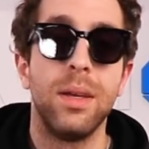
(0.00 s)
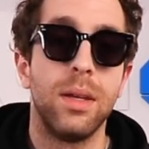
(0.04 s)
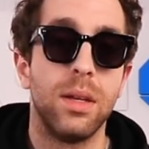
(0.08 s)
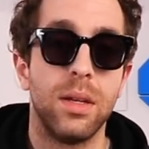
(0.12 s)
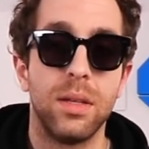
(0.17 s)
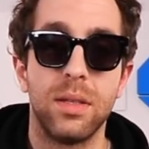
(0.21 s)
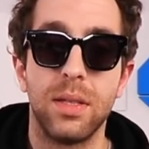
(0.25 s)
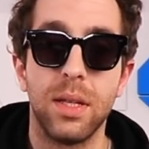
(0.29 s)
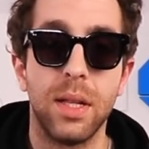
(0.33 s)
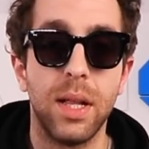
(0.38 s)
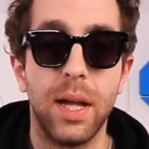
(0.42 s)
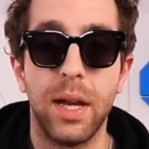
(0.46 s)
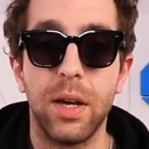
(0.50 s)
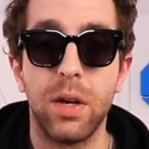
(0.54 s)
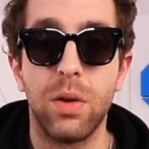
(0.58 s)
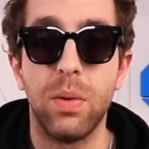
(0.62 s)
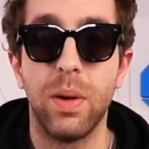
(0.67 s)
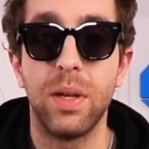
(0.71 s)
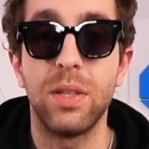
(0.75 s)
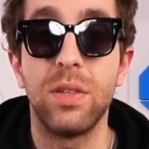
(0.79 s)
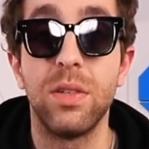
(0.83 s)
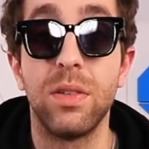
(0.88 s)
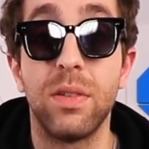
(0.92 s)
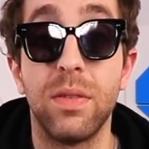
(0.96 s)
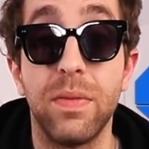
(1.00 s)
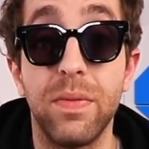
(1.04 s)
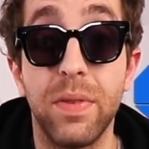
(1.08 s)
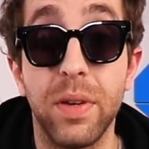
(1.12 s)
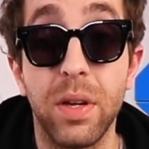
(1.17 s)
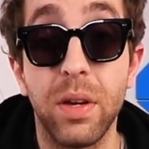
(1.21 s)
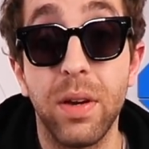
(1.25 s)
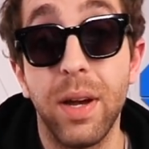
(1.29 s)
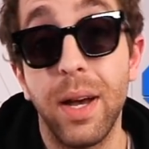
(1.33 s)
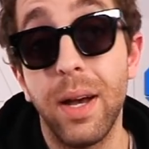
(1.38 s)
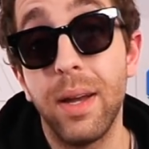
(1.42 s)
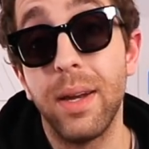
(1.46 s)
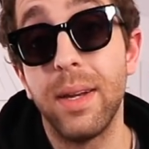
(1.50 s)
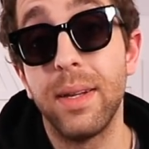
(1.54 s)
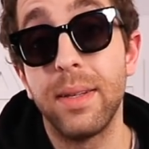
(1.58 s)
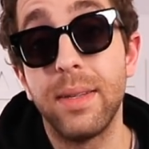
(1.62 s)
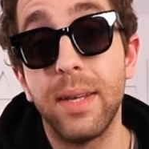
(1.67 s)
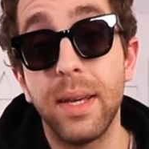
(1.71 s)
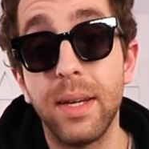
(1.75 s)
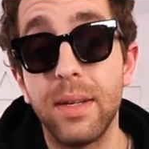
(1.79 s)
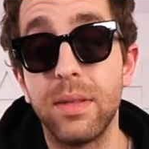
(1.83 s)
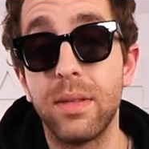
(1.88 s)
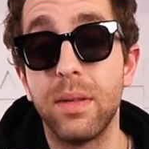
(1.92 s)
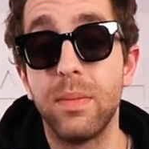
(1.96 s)
There's a lot of questions to figure out, and it
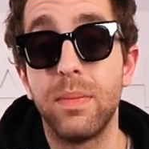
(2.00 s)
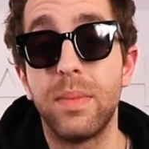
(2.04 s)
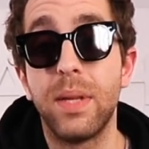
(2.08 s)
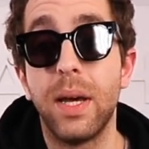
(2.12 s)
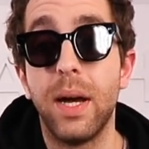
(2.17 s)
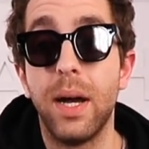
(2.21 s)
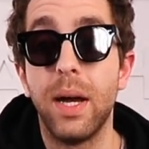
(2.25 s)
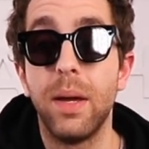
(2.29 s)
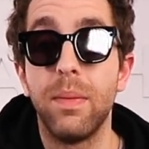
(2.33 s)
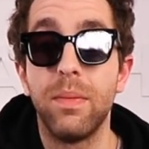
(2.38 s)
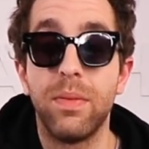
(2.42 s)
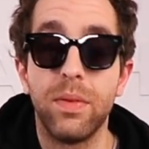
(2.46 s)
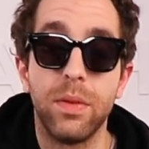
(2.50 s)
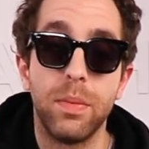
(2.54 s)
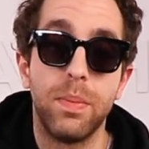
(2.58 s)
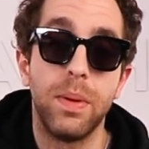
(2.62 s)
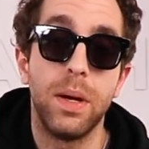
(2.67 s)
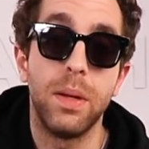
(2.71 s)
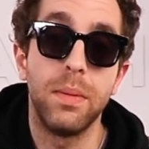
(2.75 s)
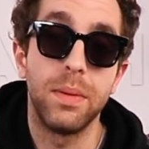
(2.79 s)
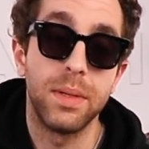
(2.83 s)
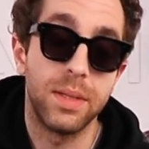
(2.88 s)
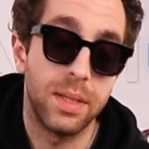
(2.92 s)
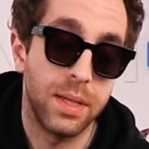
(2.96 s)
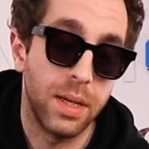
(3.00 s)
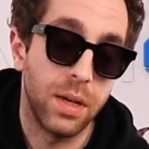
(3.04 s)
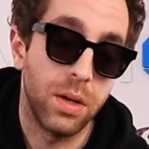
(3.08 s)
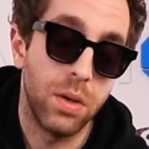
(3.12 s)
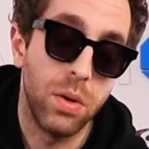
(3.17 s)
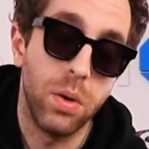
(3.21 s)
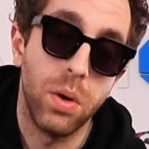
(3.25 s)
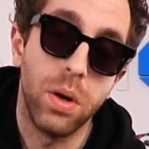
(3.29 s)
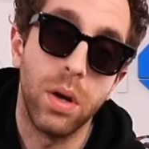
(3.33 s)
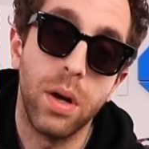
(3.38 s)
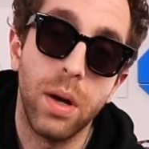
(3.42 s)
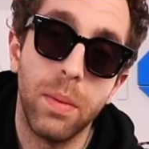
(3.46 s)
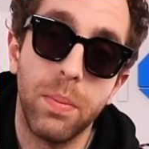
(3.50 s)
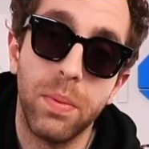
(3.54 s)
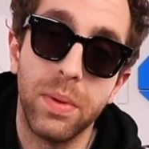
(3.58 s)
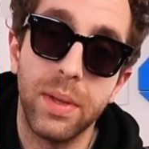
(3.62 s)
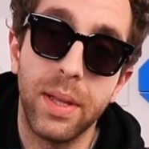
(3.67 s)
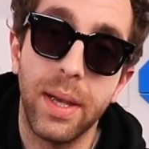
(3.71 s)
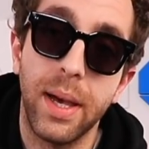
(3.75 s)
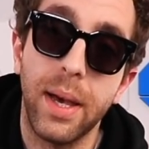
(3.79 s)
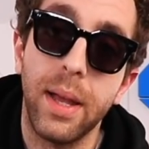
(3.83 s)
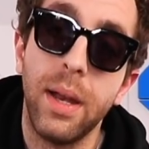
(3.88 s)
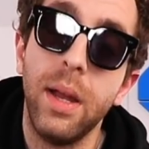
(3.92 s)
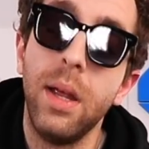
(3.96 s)
takes some time for the public to get caught up with
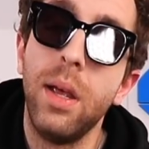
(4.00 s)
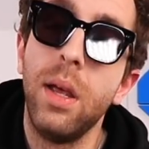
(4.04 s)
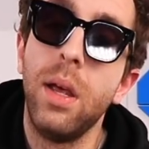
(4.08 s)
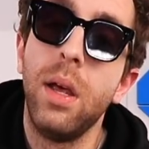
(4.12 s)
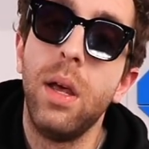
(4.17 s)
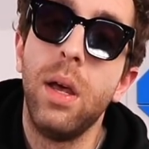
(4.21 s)
that.